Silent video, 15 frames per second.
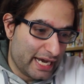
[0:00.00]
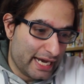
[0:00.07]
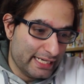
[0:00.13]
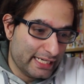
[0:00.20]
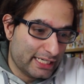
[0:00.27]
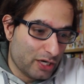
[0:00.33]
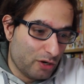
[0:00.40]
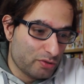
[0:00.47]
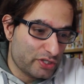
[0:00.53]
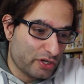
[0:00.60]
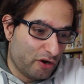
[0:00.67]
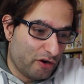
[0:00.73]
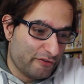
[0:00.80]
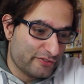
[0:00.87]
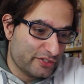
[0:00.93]
And he goes
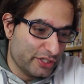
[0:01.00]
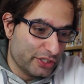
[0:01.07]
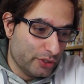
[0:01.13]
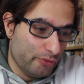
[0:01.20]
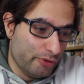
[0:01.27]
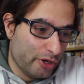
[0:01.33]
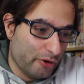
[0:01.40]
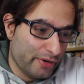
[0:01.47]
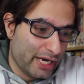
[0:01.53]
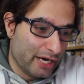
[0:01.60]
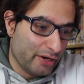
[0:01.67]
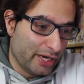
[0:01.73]
after Yuno now.